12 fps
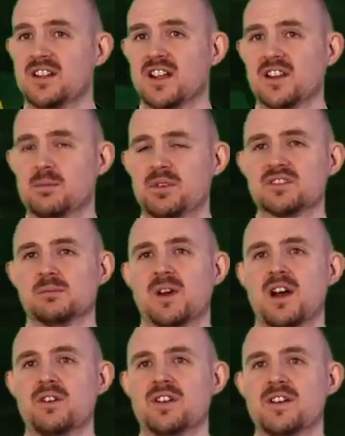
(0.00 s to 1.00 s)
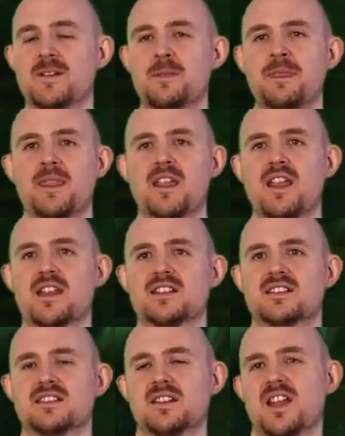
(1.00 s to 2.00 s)
Now the puzzle mode,
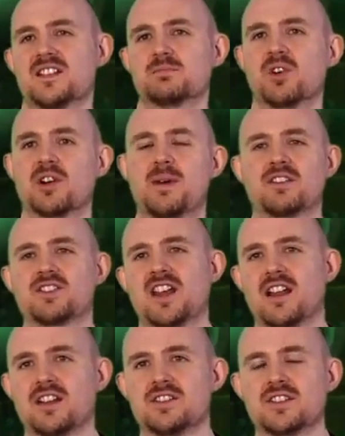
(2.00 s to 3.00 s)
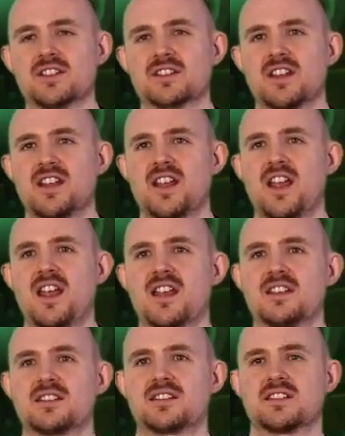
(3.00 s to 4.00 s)
it's more about challenges.
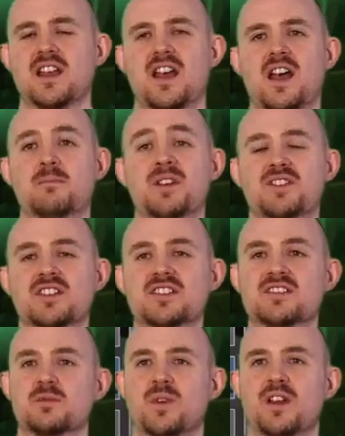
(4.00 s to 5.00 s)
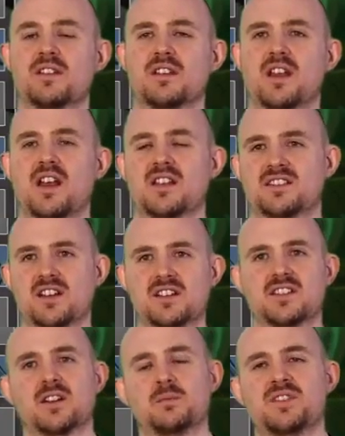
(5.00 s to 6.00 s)
It's missions with a
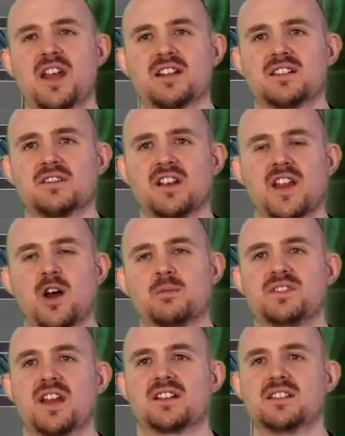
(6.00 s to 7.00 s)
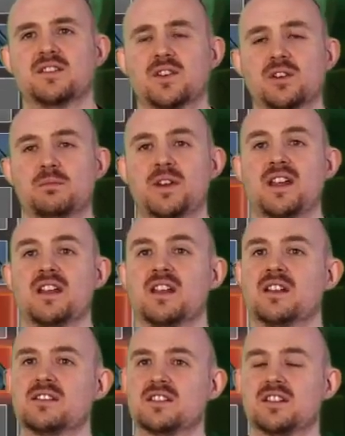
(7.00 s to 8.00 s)
certain objective. Now that objective could be
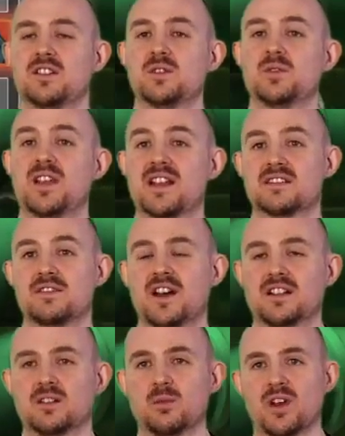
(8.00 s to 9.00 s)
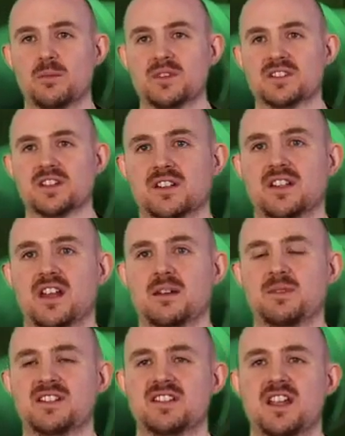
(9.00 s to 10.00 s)
to get a vital worm on the
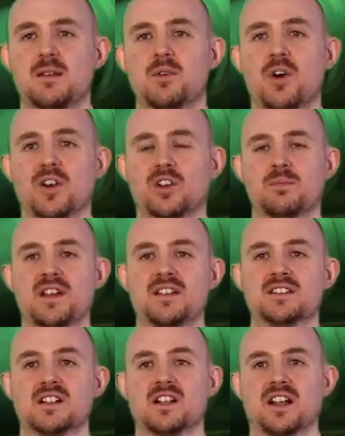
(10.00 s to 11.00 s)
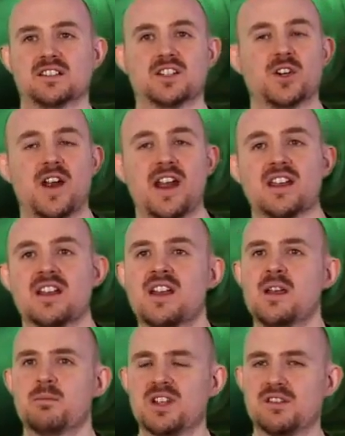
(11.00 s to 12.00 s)
enemy team, or it could be to collect a crate,
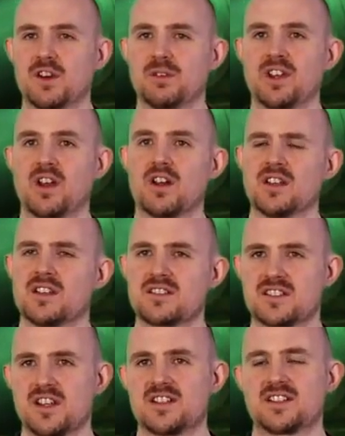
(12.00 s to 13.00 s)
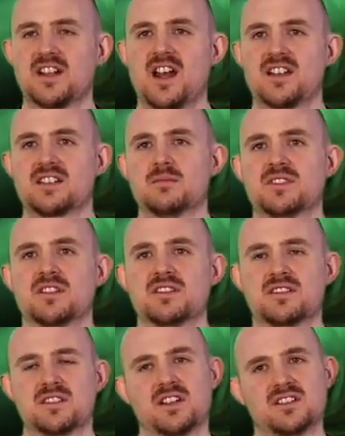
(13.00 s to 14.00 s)
but you've only got certain items
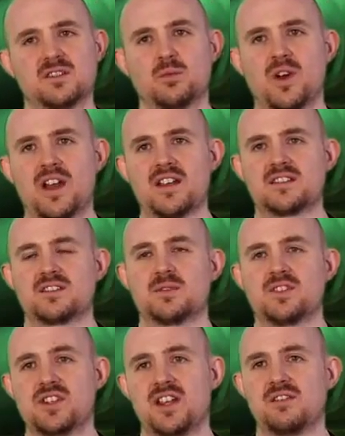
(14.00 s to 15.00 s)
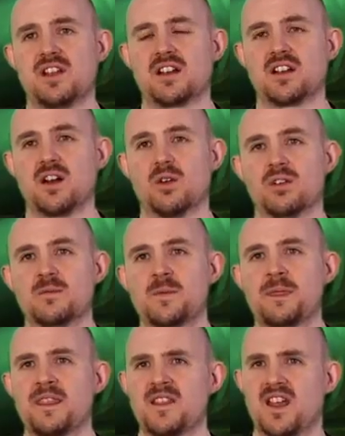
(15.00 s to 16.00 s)
and certain ways to achieve that goal.
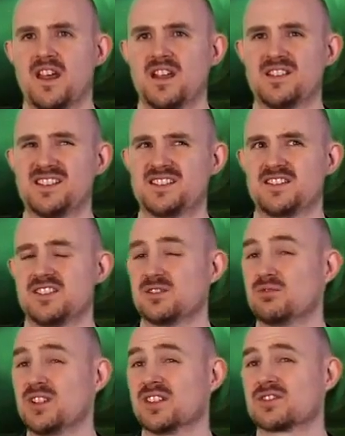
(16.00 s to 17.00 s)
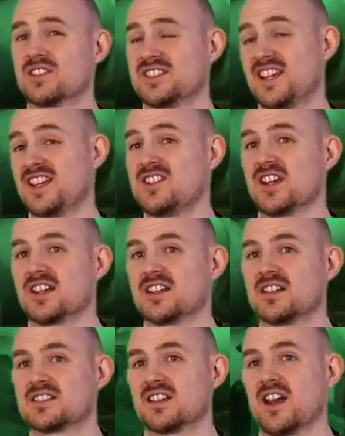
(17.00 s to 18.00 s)
This is a real
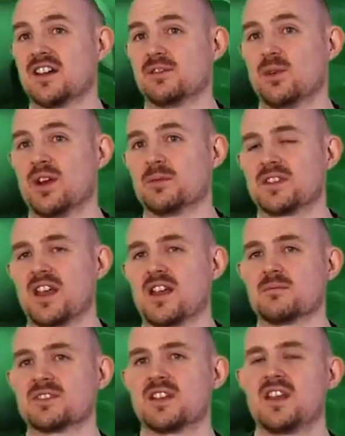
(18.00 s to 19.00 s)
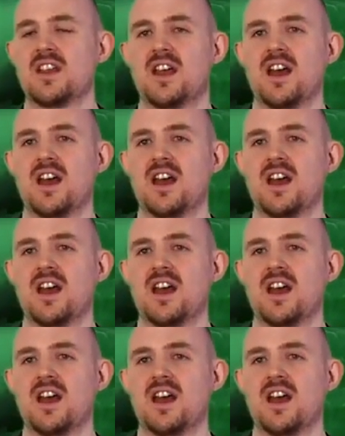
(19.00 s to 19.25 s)
strategic side of Worms games.